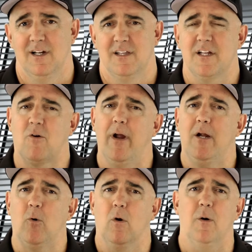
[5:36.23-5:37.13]
The
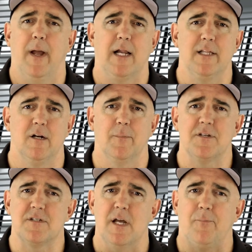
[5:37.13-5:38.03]
great quarterback leader
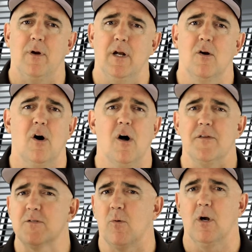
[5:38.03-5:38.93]
must separate in all
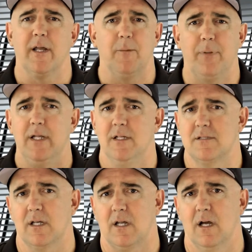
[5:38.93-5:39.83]
the swirling opinions
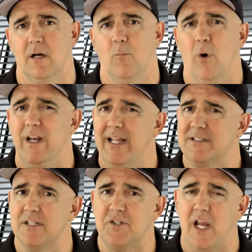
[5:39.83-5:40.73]
that come what
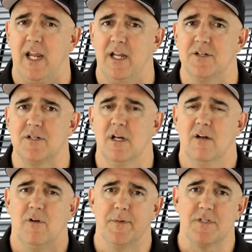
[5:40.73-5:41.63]
needs to change
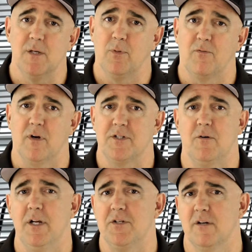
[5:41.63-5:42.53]
from the simple
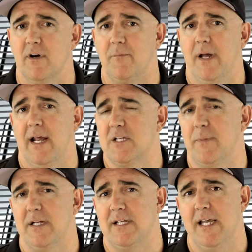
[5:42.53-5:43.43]
frustration of unmet
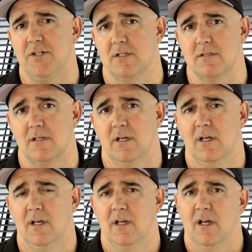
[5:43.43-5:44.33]
expectations.
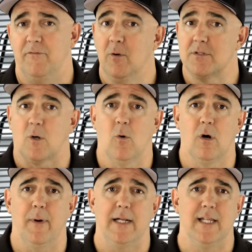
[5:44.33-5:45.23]
If you as a
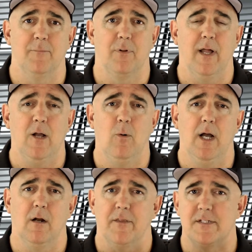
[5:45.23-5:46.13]
quarterback didn't play
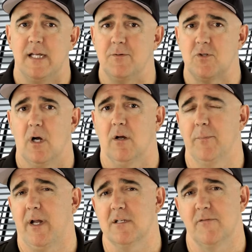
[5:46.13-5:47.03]
well, or the team struggled
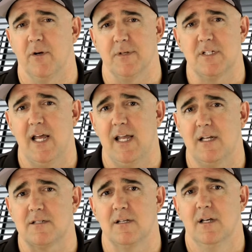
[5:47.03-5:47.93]
because of your
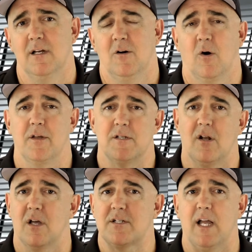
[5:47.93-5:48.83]
mistakes, or there's a
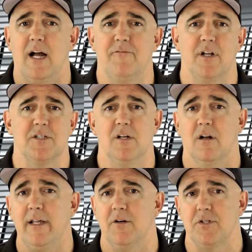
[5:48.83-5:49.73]
lost confidence in your
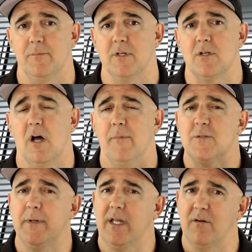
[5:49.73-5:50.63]
leadership, this all
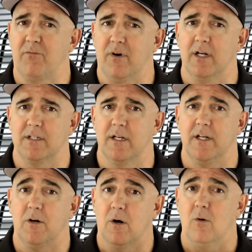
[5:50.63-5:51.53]
must be confronted
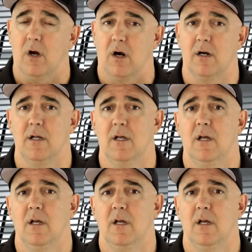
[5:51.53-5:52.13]
in your own heart